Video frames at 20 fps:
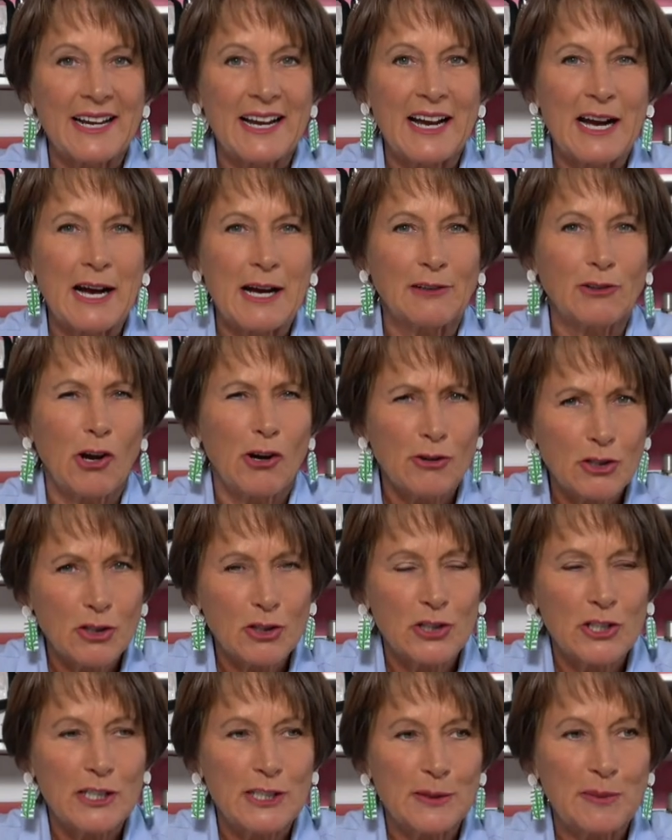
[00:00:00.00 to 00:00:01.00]
Uh, larger
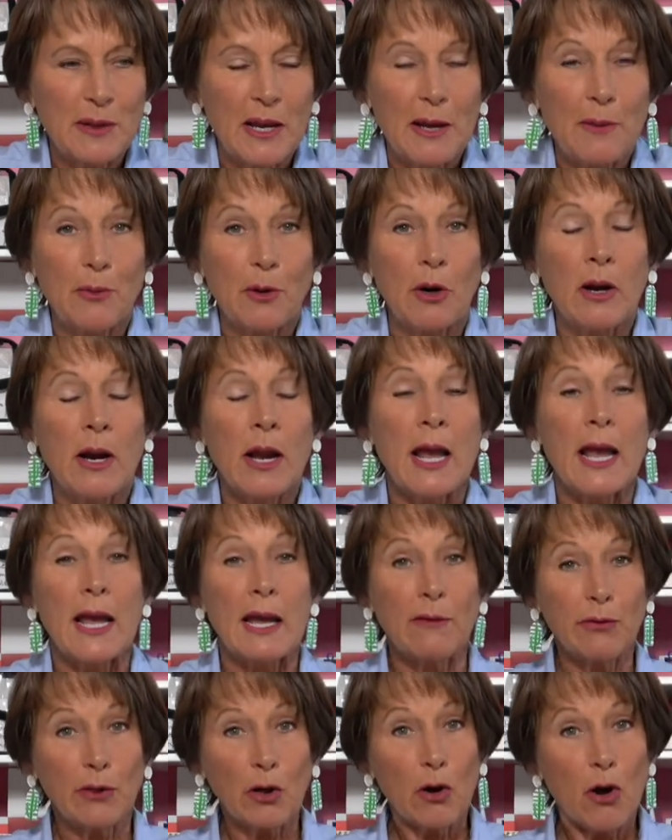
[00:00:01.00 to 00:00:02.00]
sheets of paper.
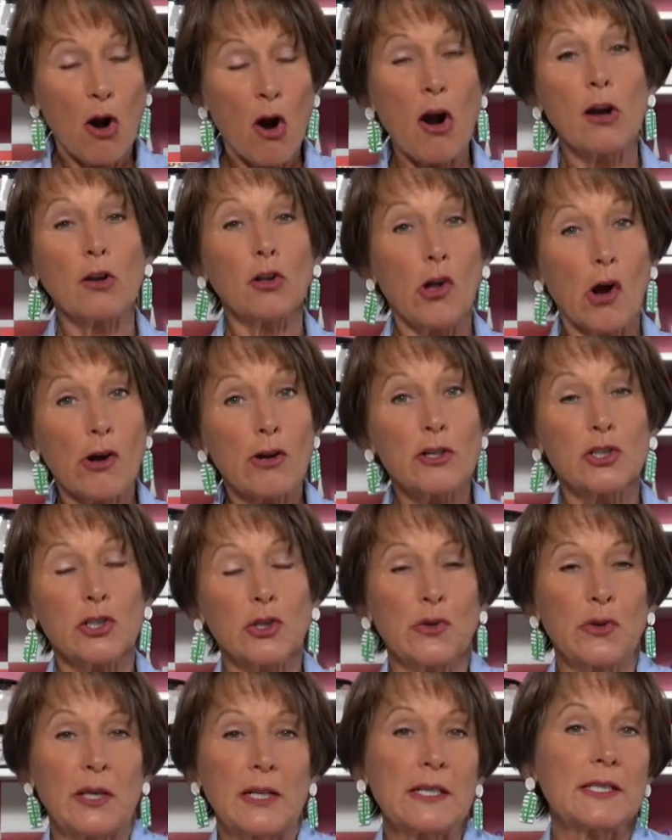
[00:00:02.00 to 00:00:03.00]
If there are
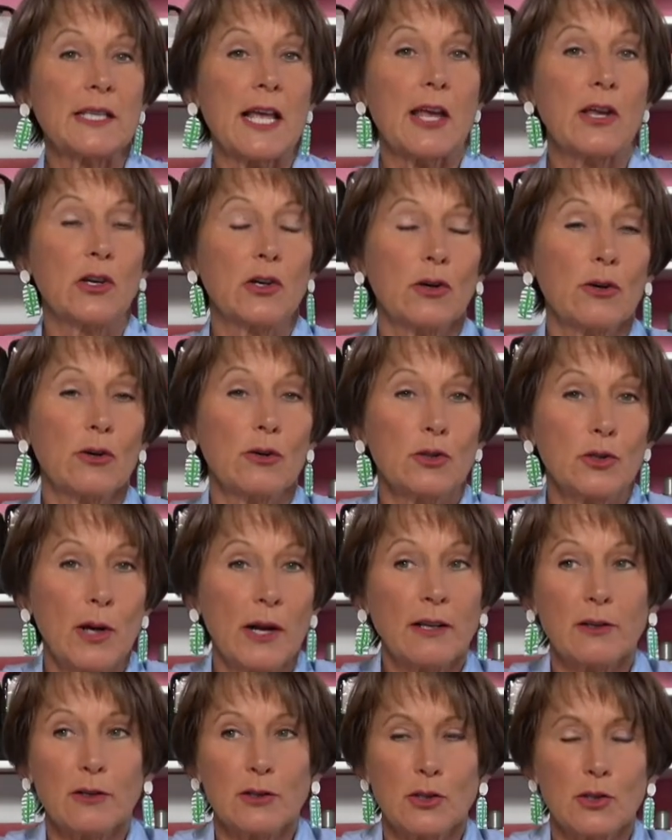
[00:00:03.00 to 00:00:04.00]
larger things that you're
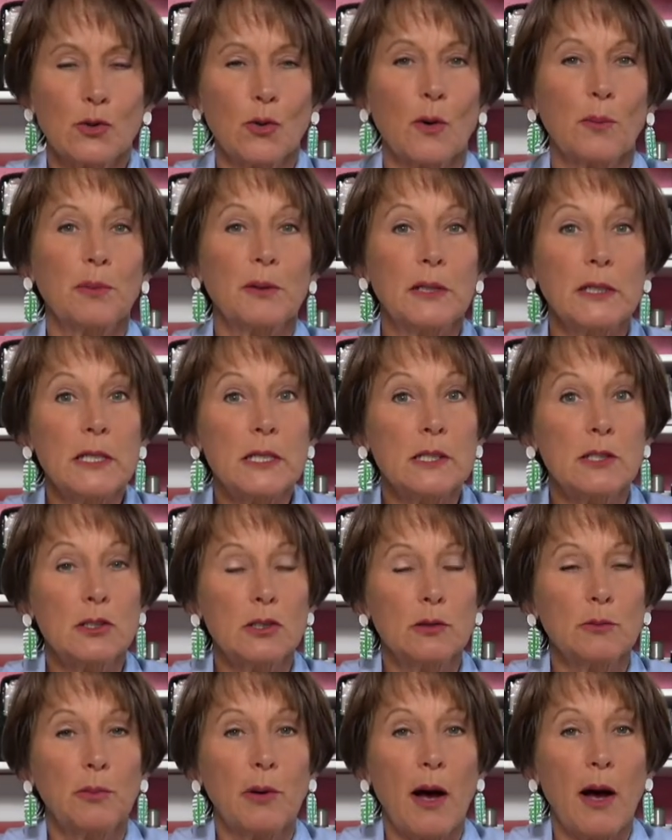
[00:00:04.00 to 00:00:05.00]
trying to store, please
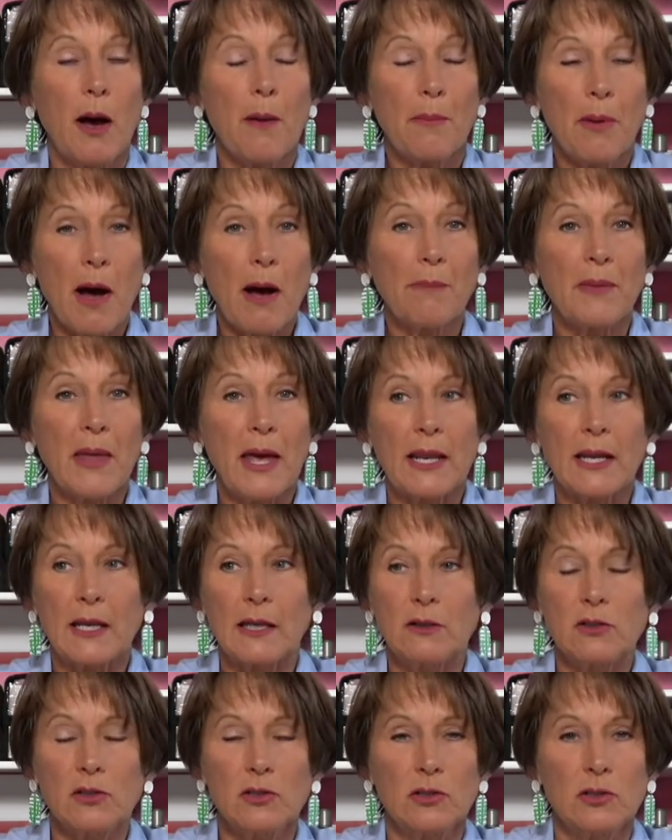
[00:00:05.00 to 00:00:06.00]
do pop, pop that
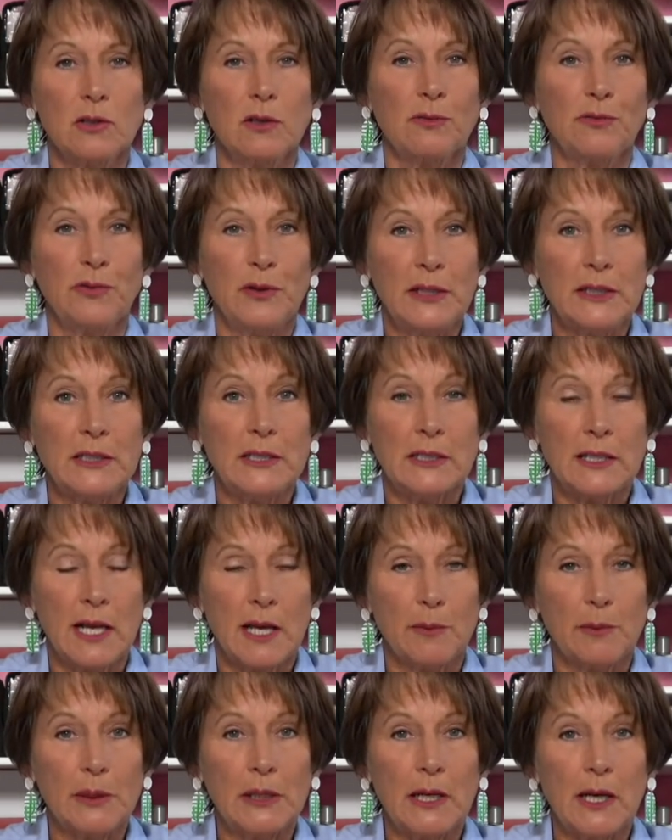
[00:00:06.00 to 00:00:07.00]
into the feed
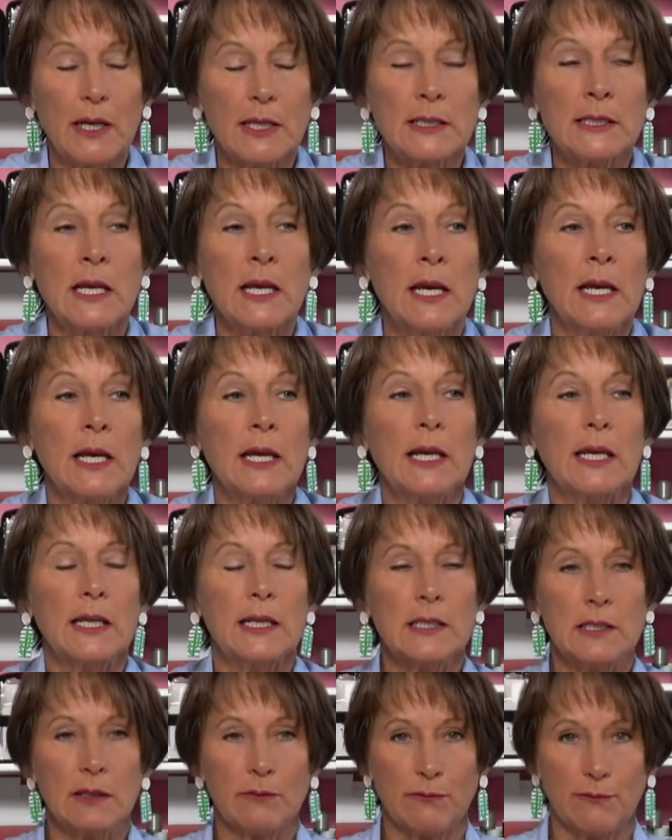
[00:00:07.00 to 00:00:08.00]
today because it
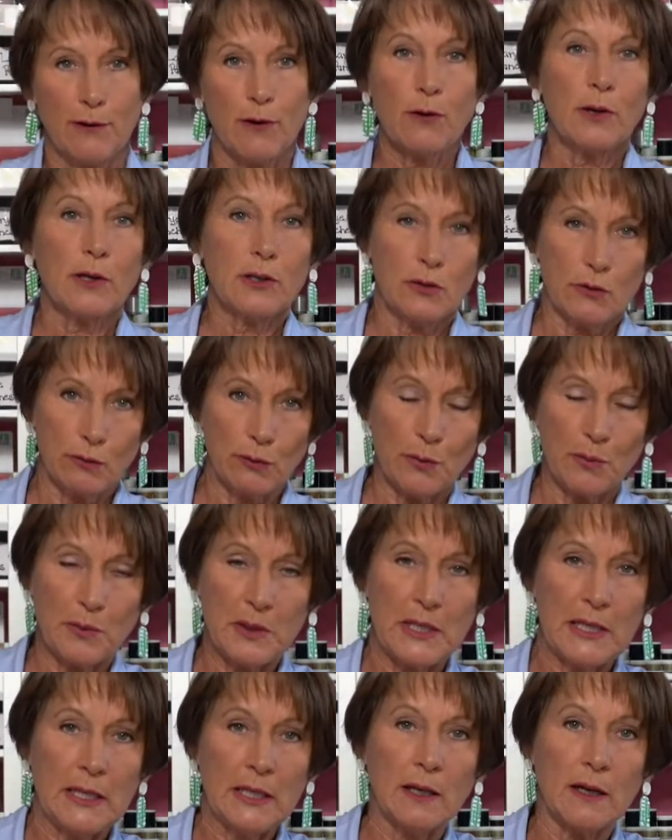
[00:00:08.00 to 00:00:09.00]
is a focus for
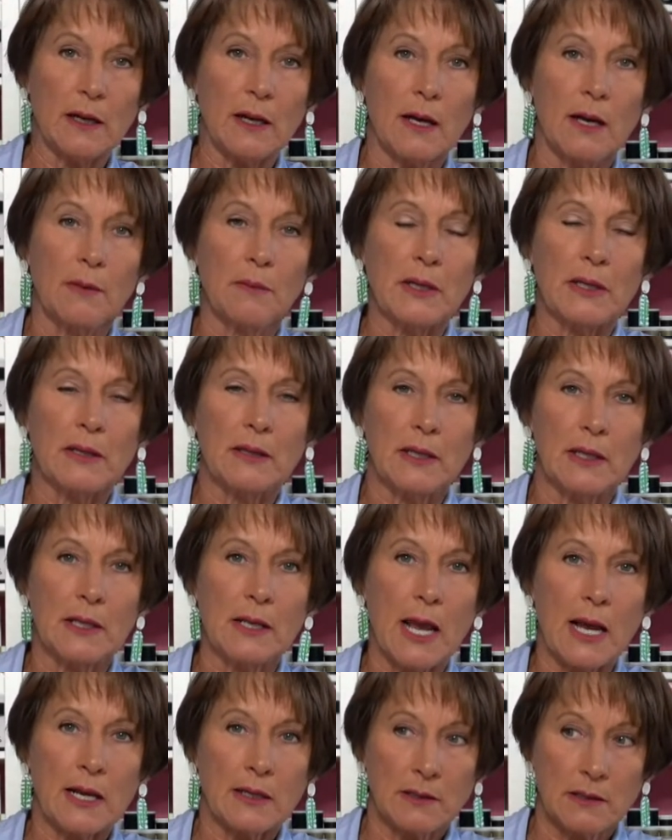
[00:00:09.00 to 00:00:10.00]
me um, in the
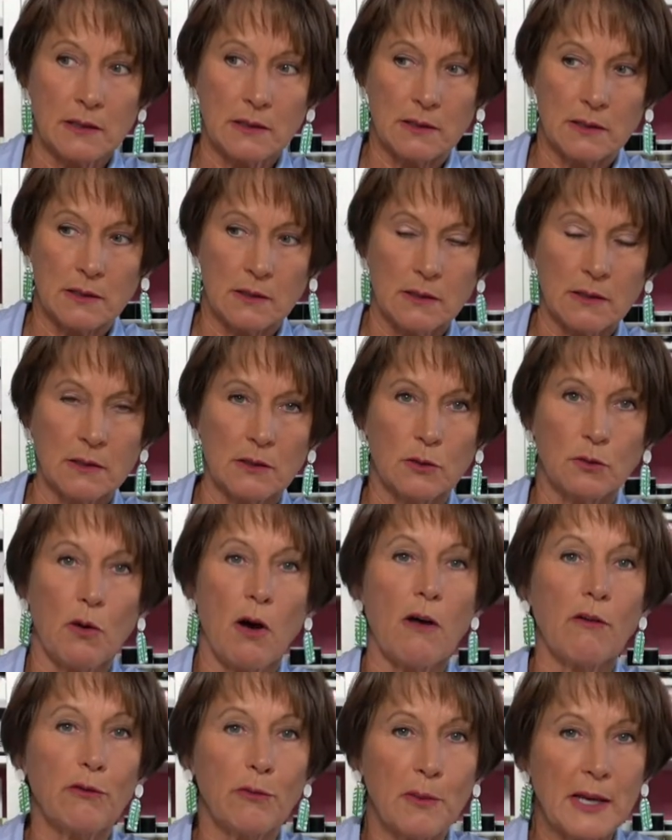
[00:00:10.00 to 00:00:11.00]
next
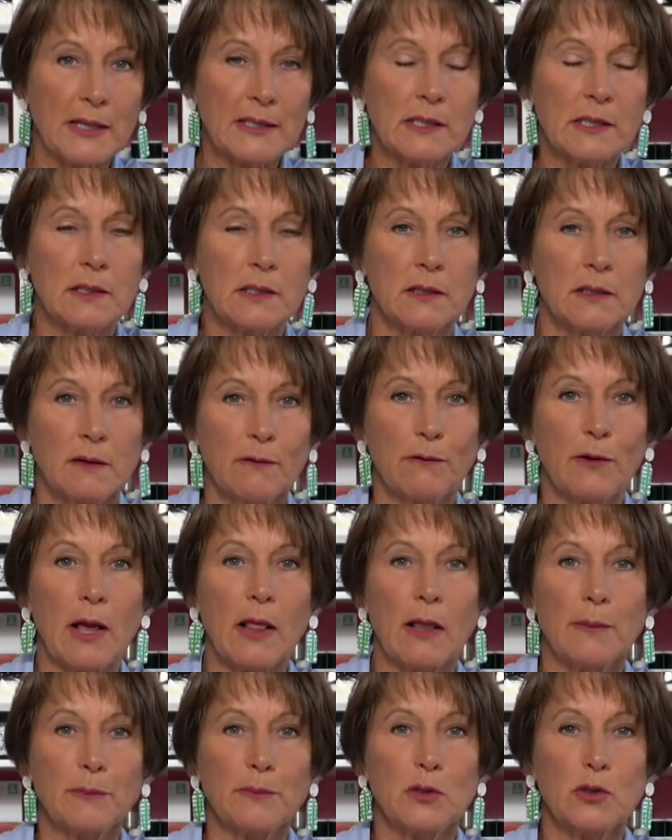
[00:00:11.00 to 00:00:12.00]
12 months to
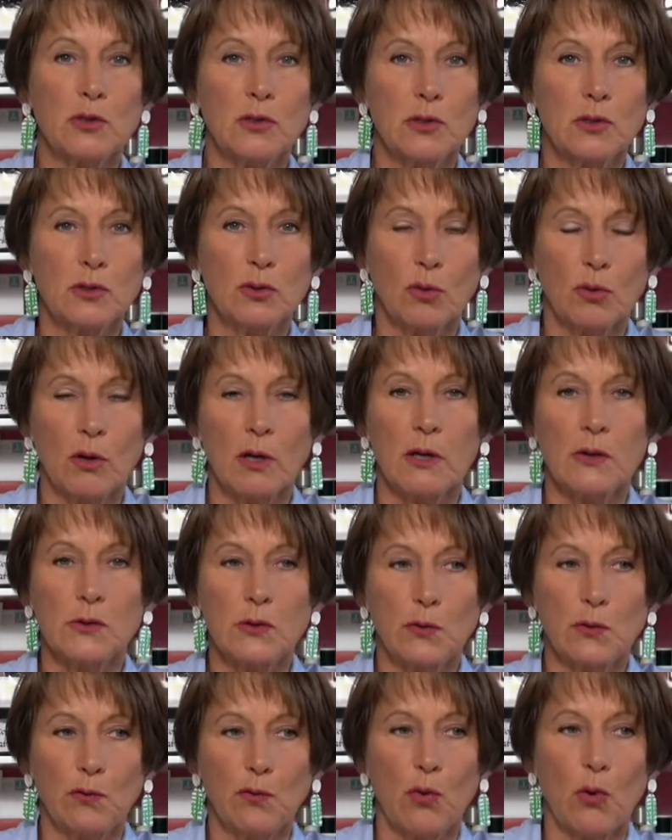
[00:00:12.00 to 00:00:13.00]
develop
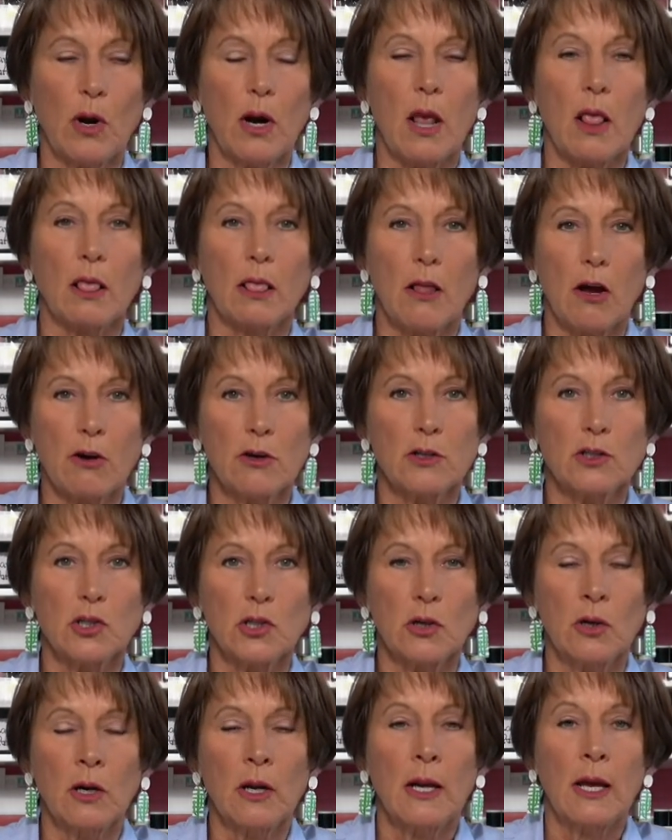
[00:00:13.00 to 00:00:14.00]
storage for
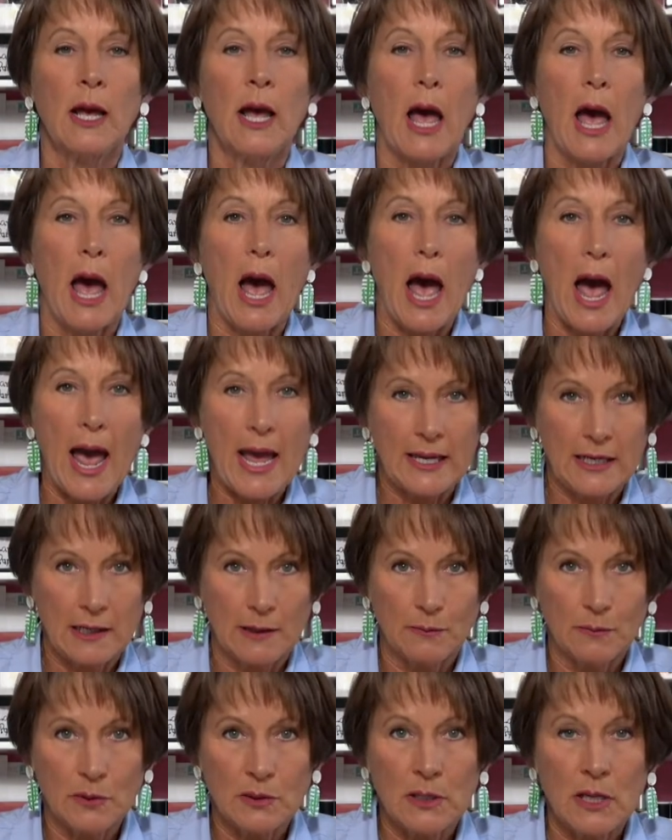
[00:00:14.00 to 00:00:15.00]
larger
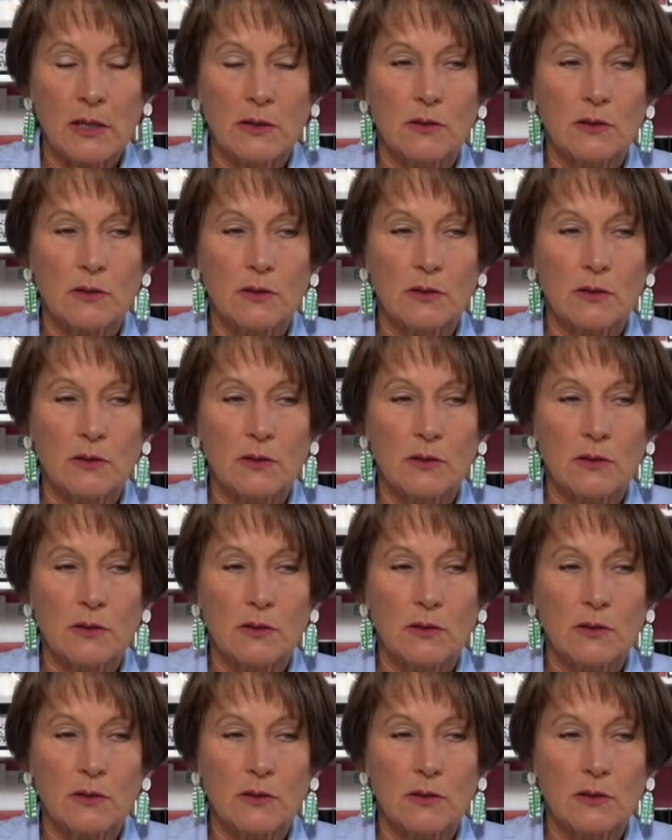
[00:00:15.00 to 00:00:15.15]
items.